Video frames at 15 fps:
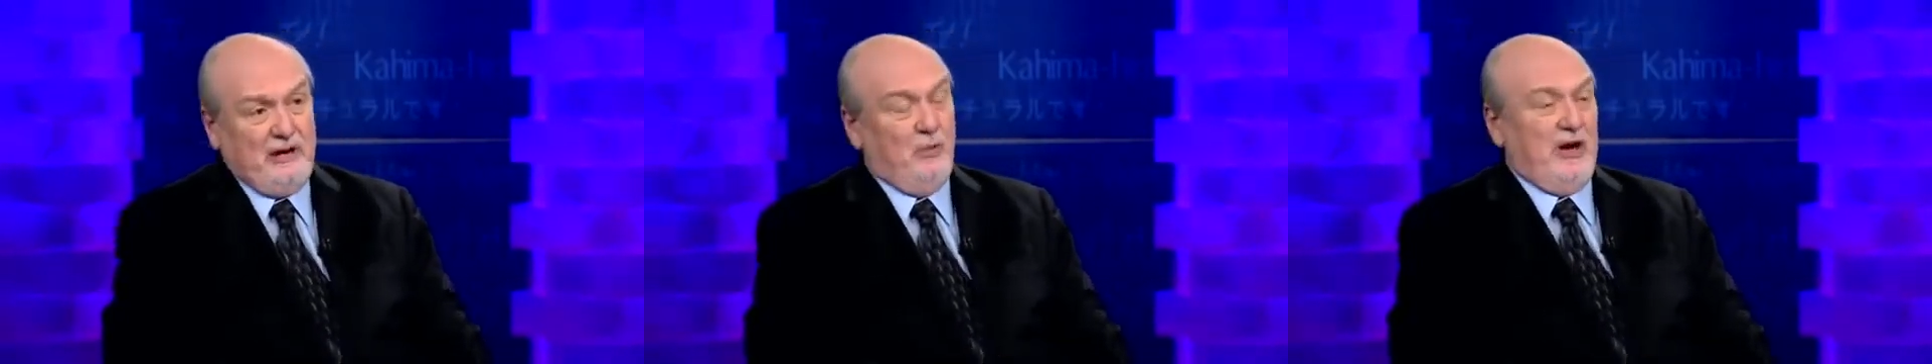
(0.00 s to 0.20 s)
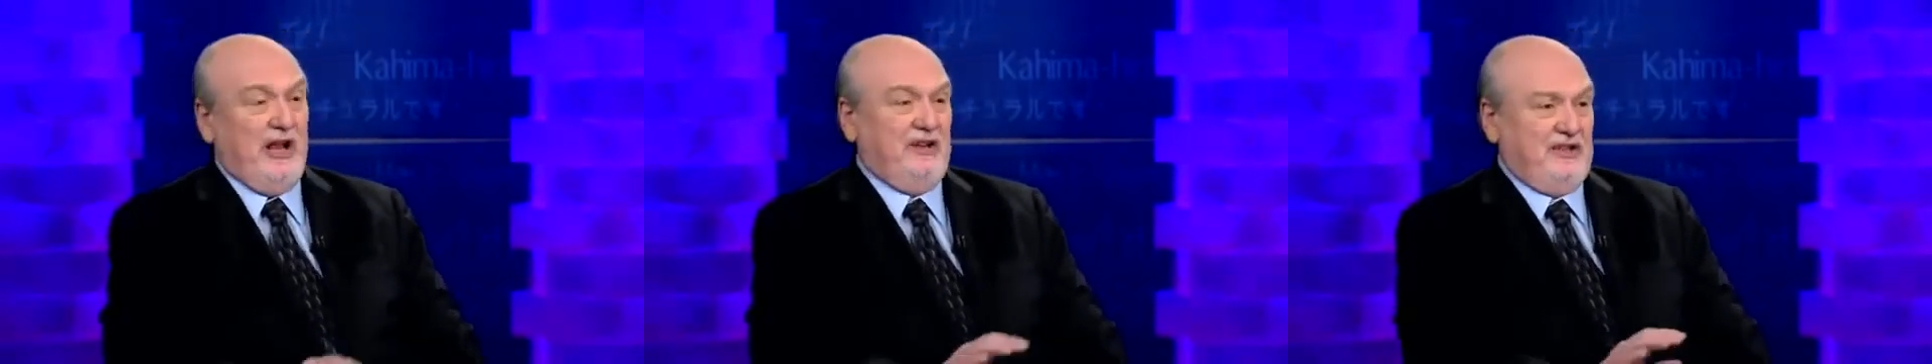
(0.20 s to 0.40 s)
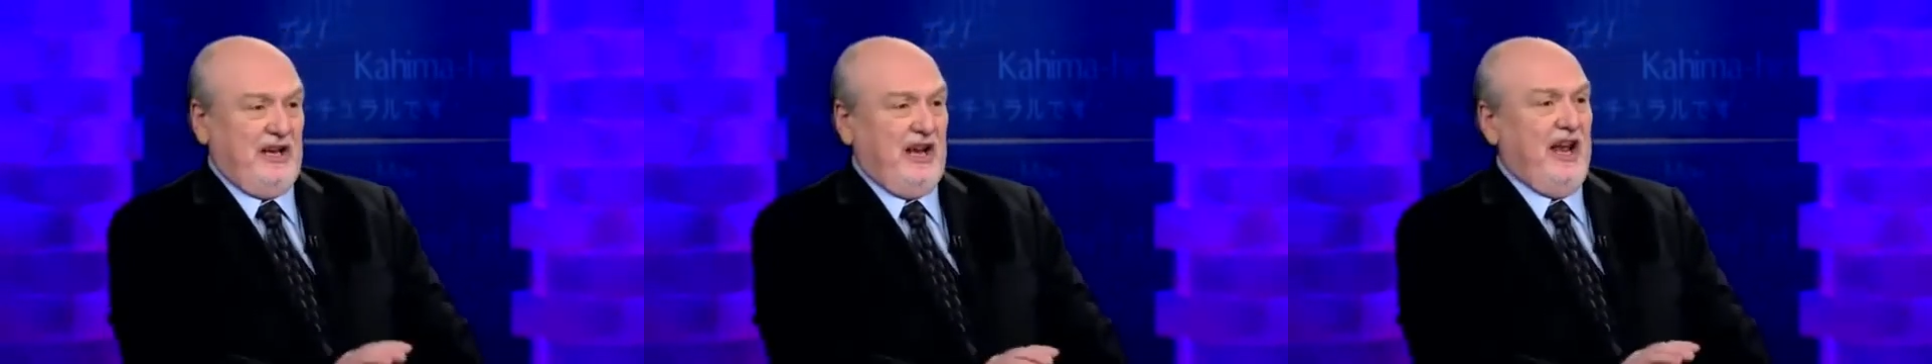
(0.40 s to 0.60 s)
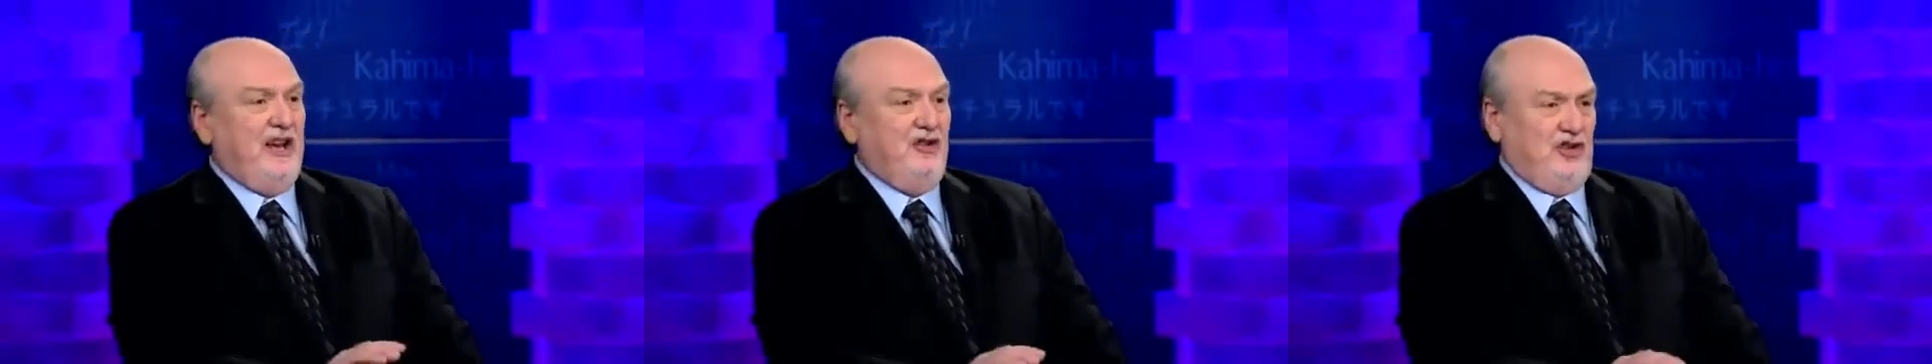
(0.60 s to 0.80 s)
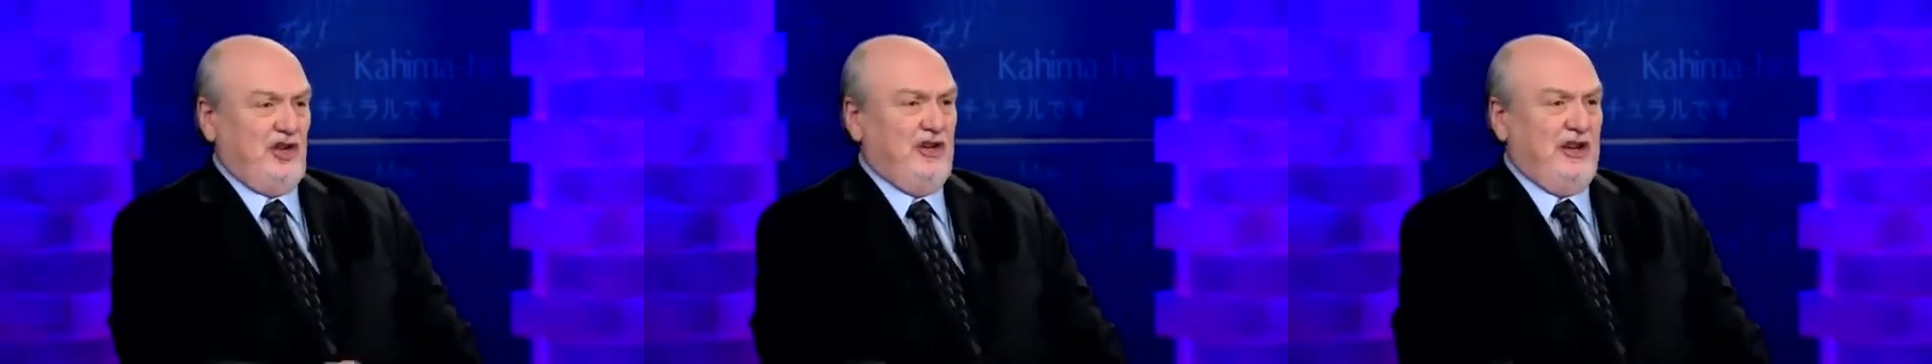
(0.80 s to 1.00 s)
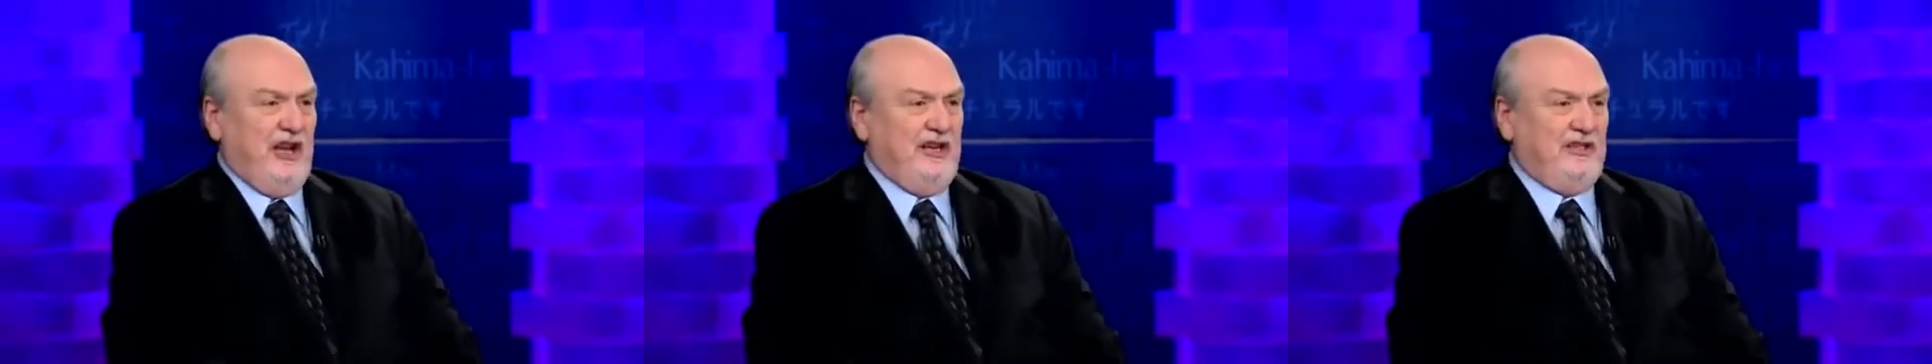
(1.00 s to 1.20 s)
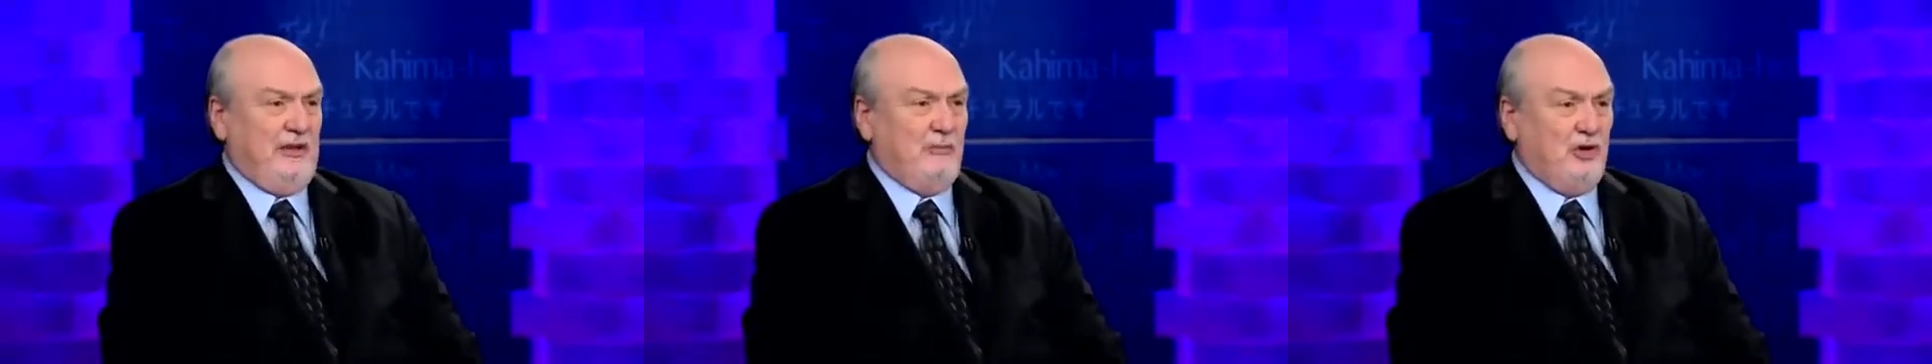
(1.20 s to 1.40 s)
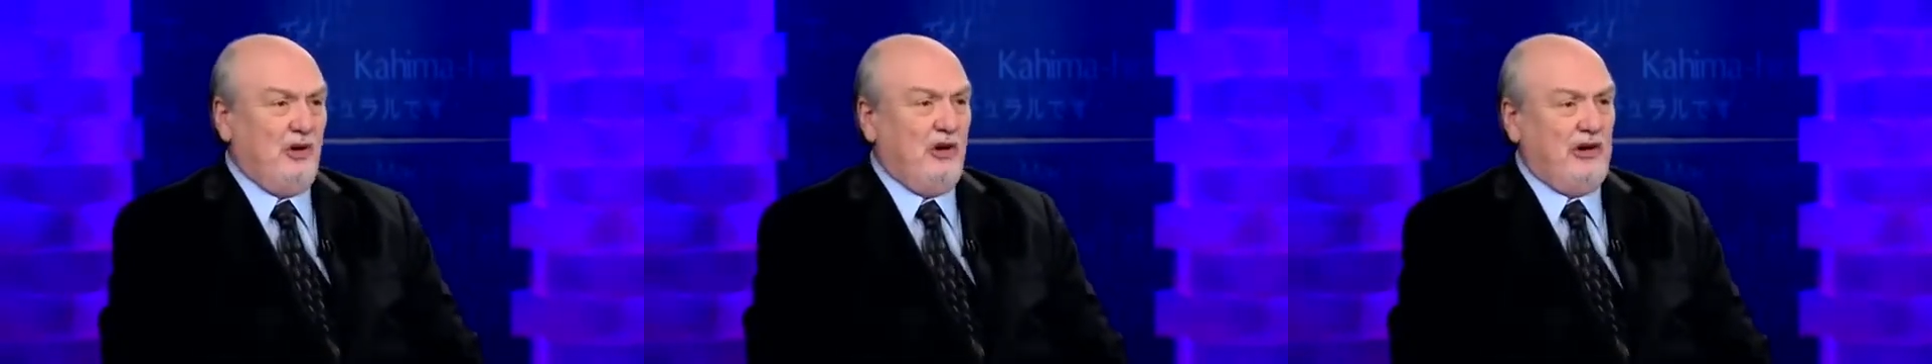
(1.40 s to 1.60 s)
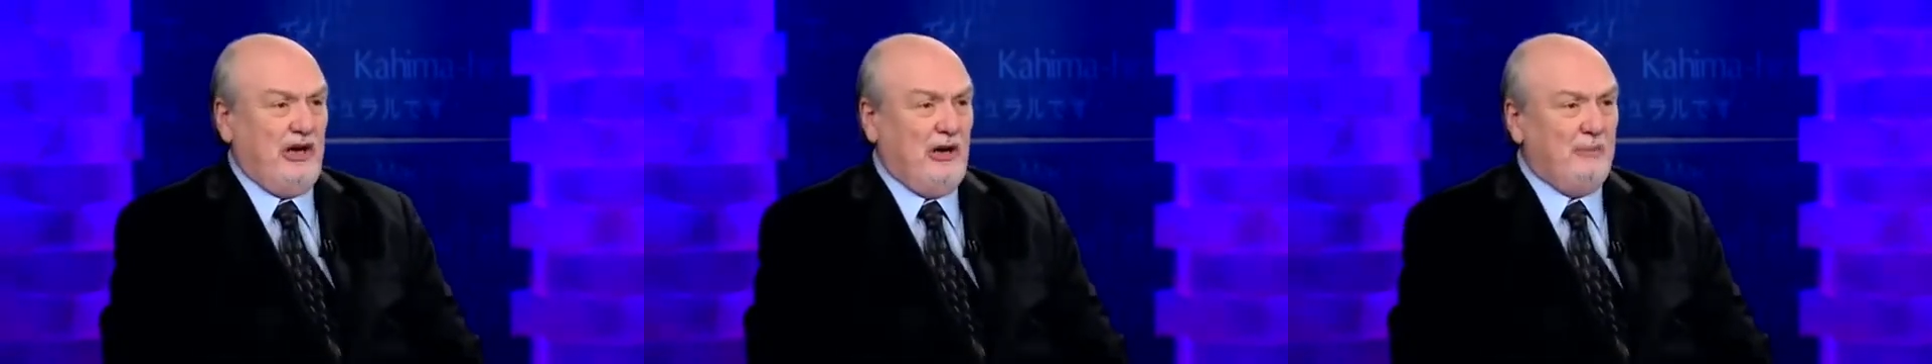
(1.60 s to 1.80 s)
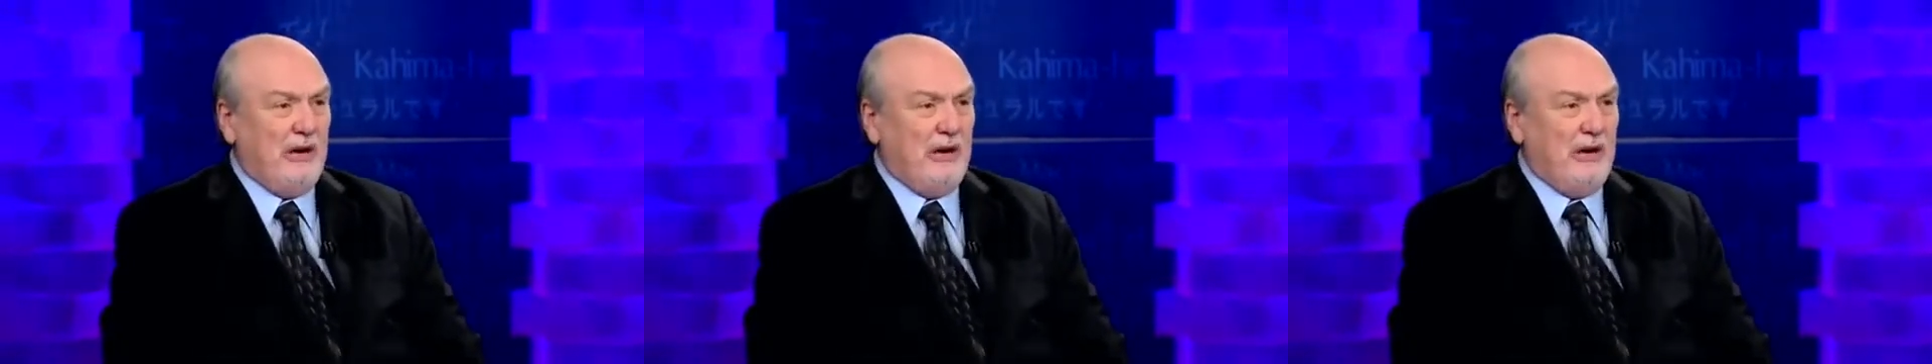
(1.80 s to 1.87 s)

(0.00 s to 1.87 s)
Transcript: And when I say ancient days, I'm talking